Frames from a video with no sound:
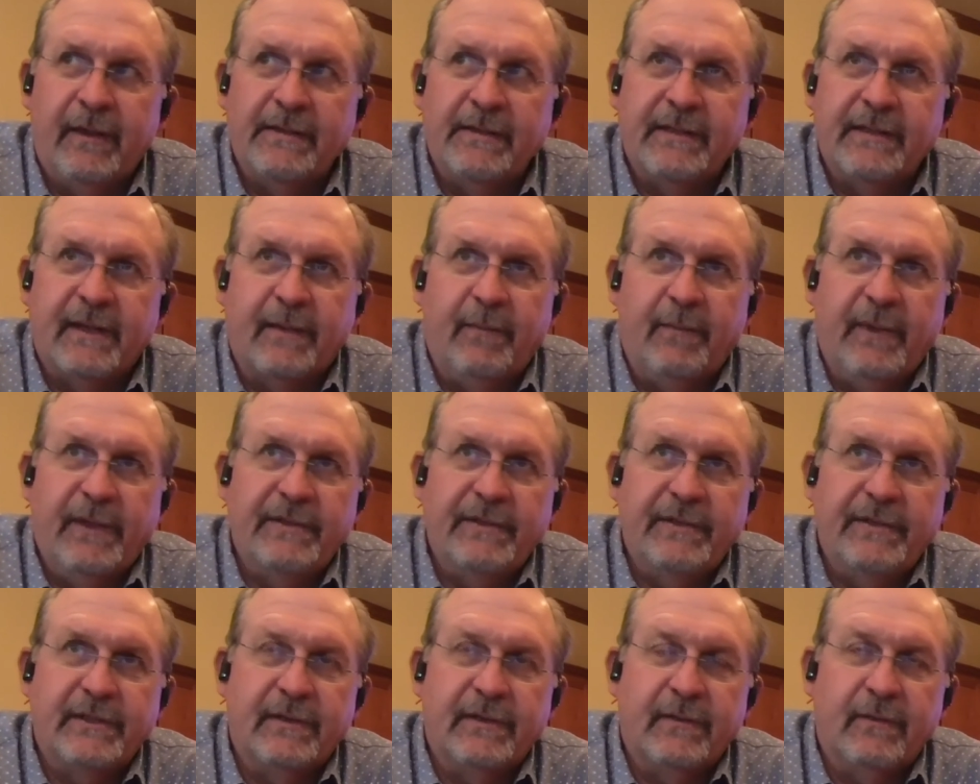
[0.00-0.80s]
As I
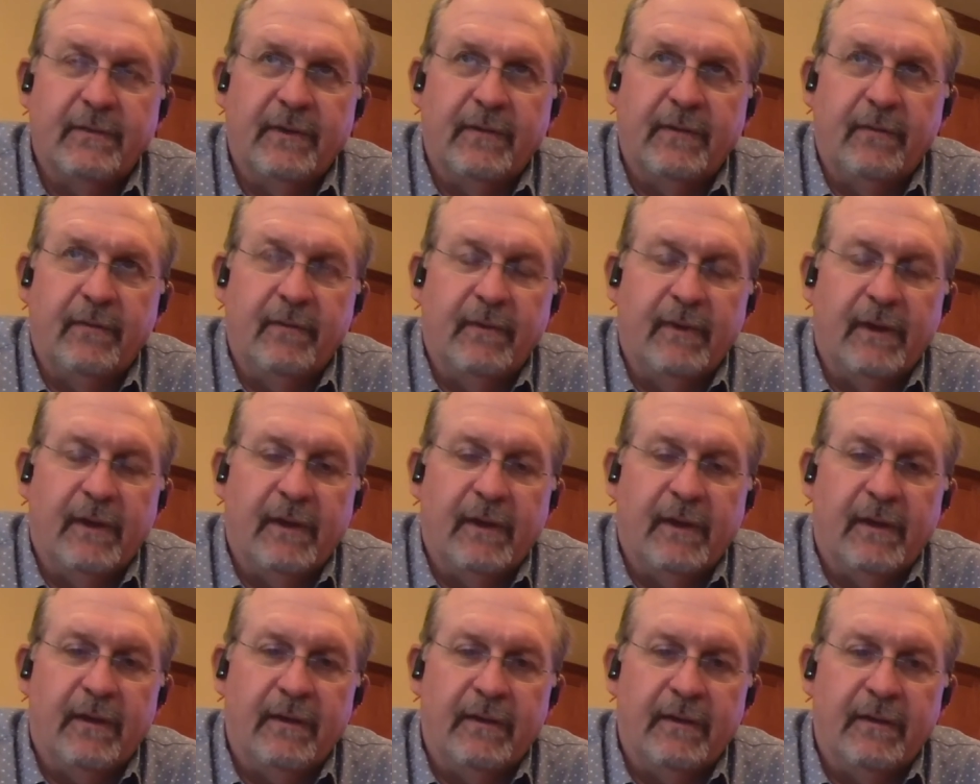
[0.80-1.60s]
mentioned, we
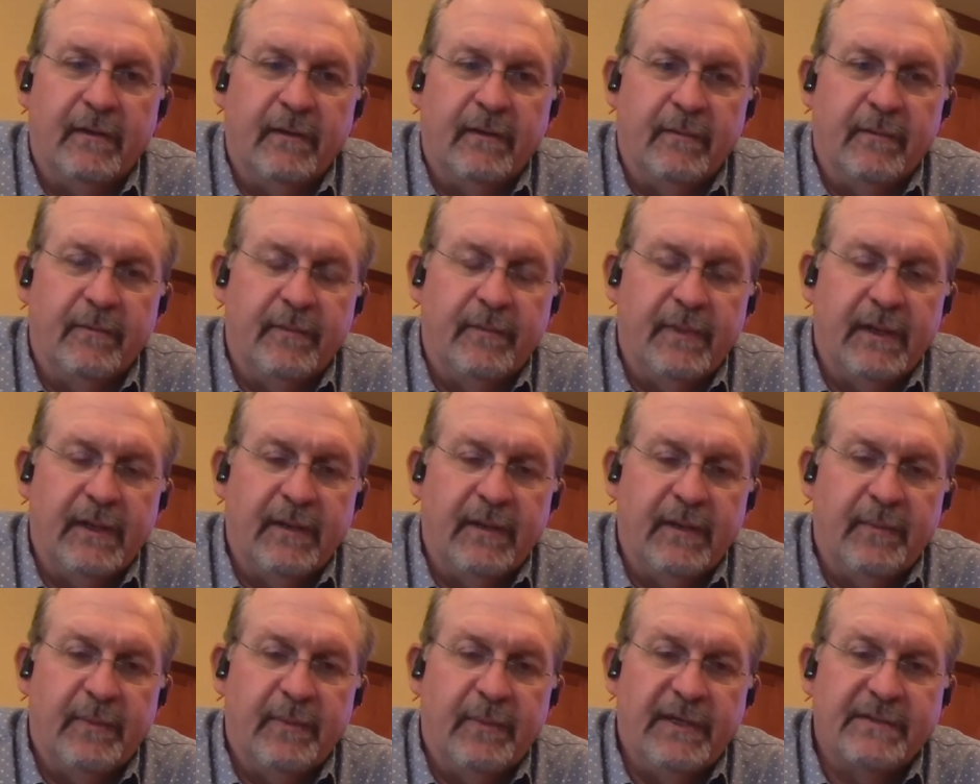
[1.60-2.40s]
in
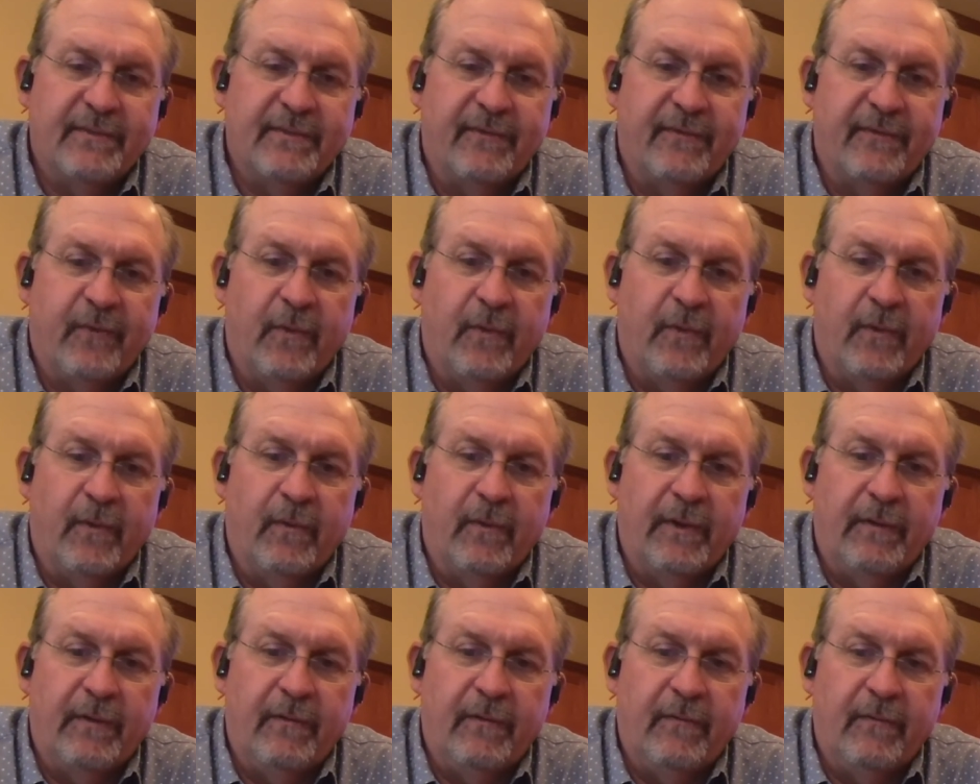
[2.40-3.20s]
the piece before,
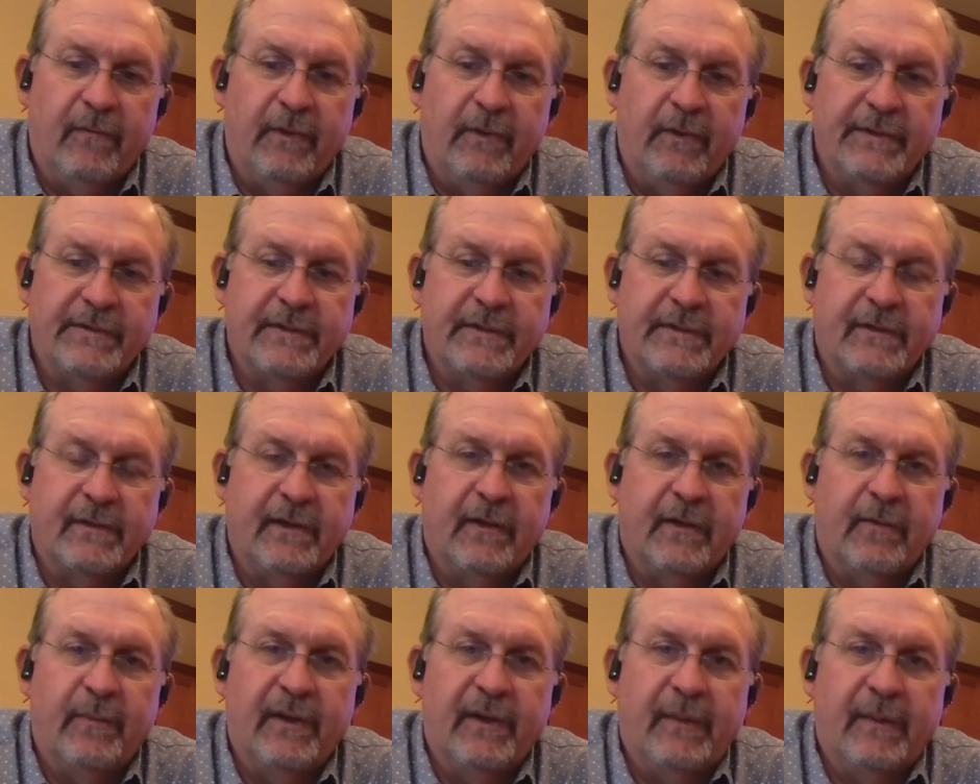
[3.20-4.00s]
we
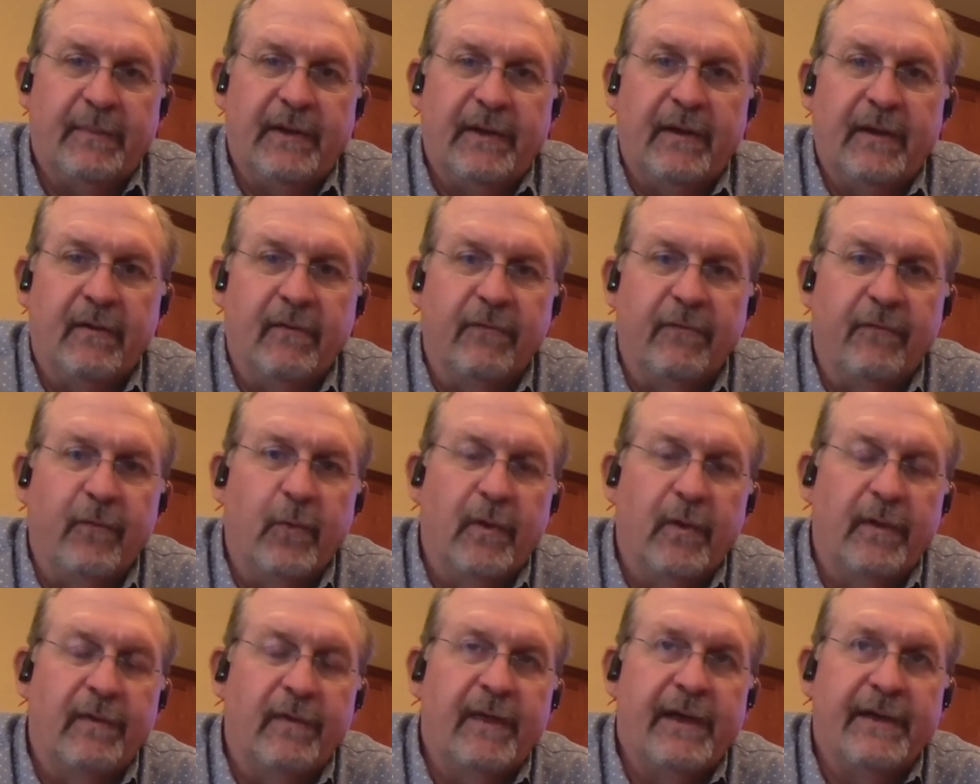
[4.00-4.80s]
recently opened up another
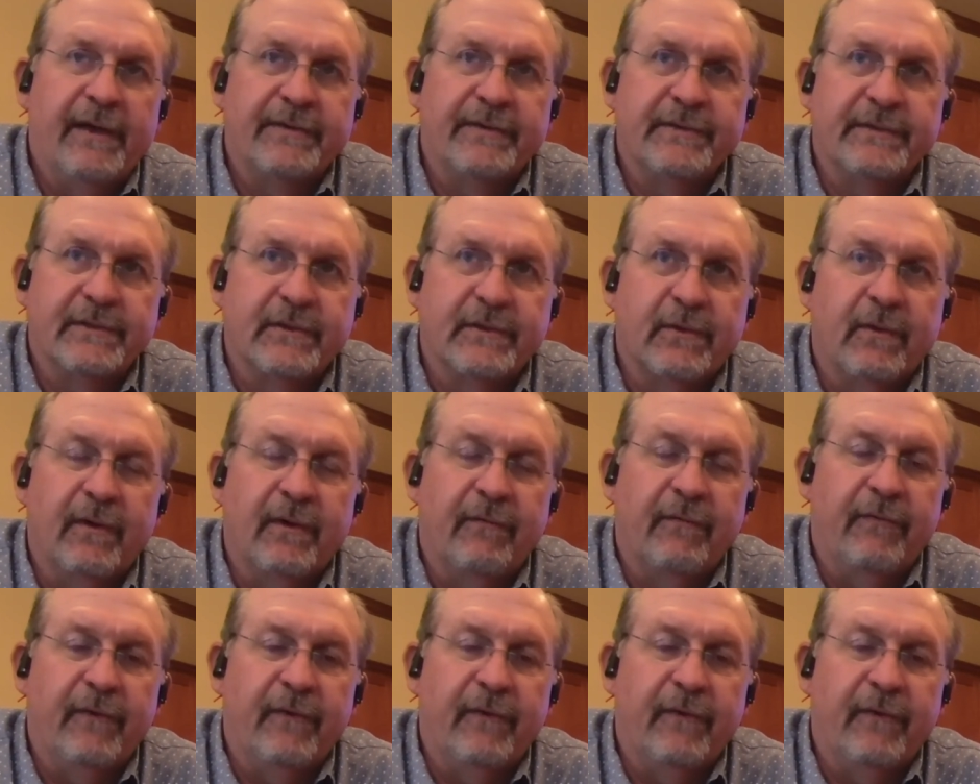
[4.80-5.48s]
40,000 square